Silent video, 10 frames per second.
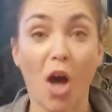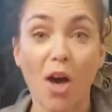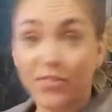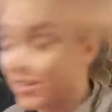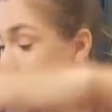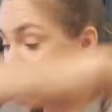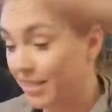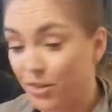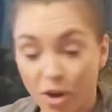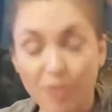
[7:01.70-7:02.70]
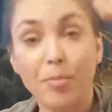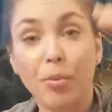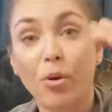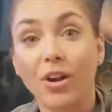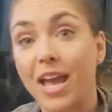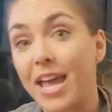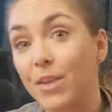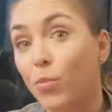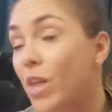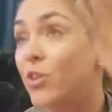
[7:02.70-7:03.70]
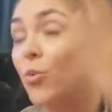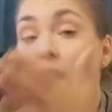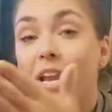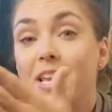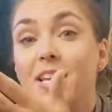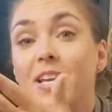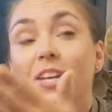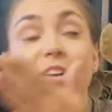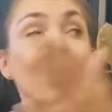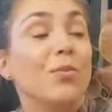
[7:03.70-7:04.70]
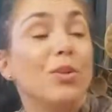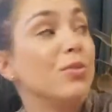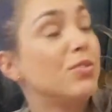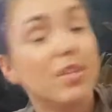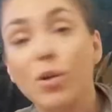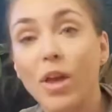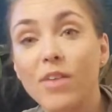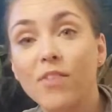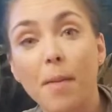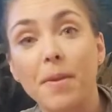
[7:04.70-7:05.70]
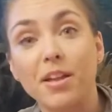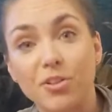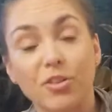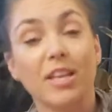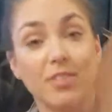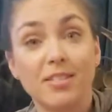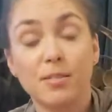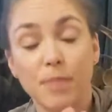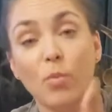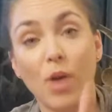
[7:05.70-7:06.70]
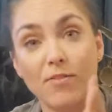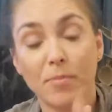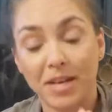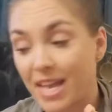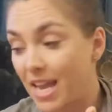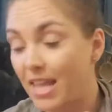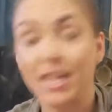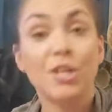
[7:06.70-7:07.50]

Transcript: obviously, you're on the board, and when you're ready, when you see a wave coming and you're like, this is my wave, I'm gonna get it.